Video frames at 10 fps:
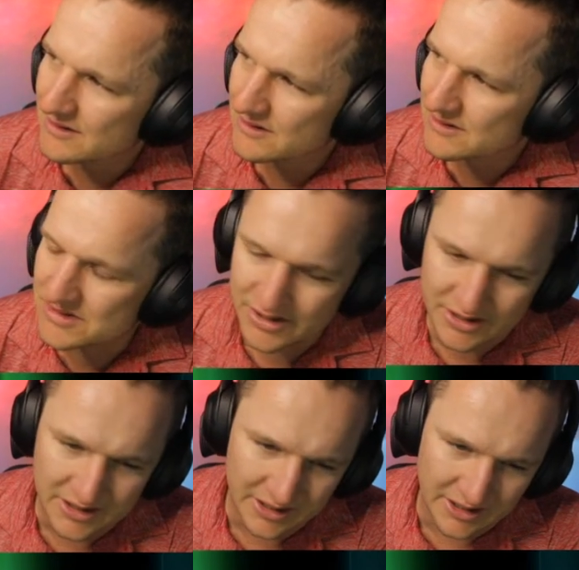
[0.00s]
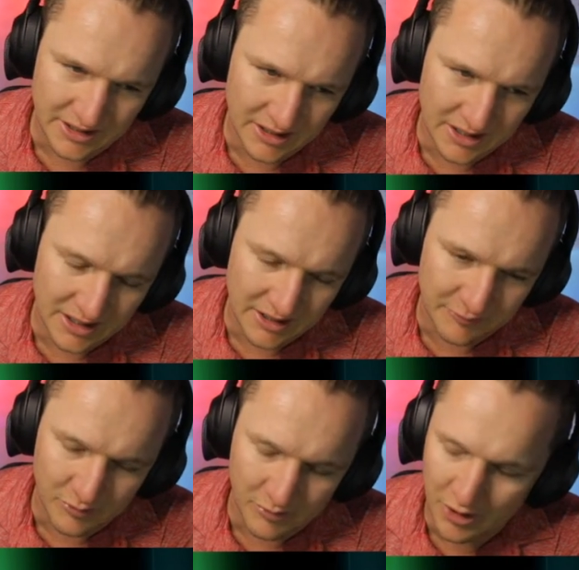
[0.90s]
Certainly, uh,
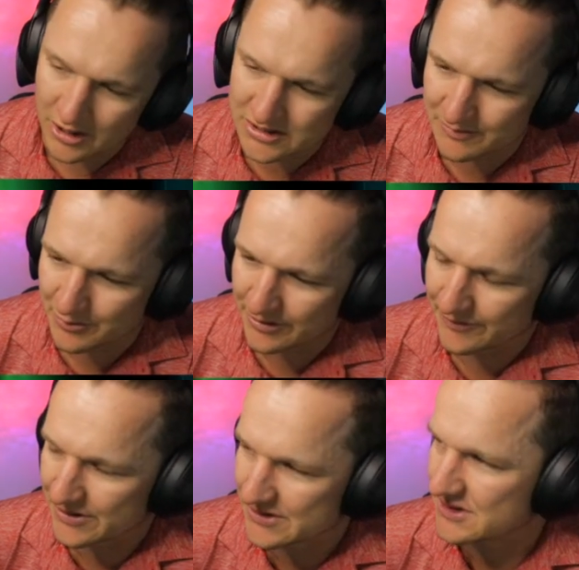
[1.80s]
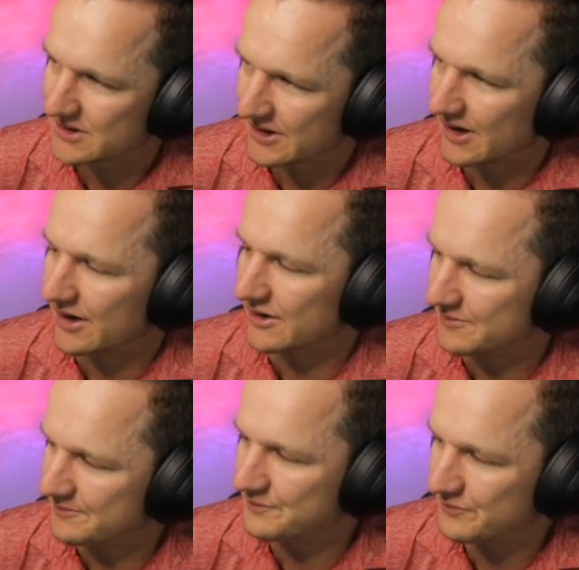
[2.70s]
from an Arsenal point of view, he's looking good.
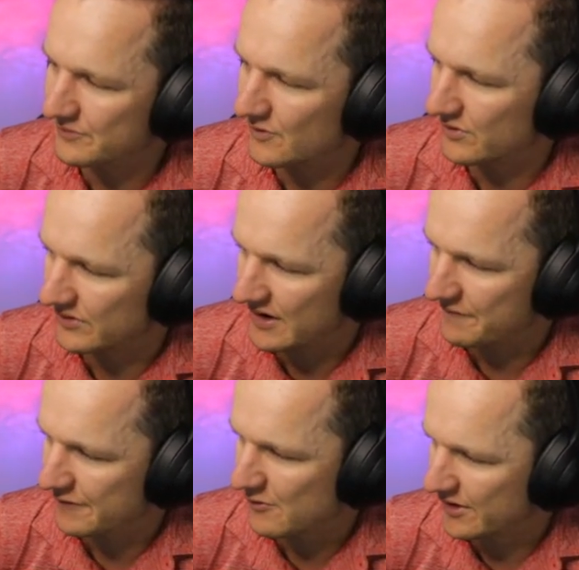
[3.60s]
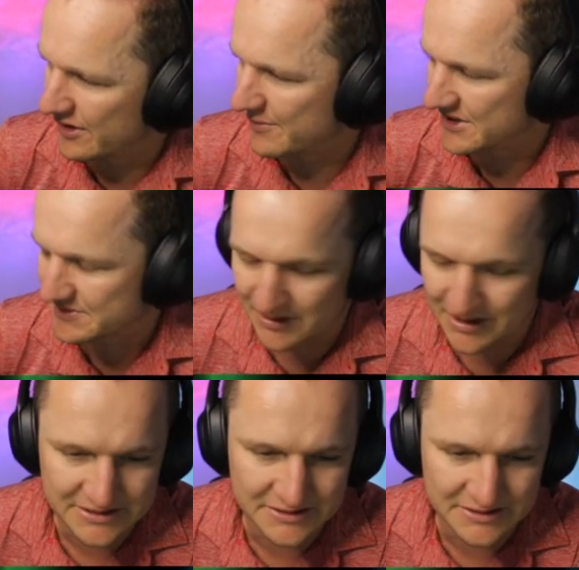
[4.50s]
Definitely one of their best players.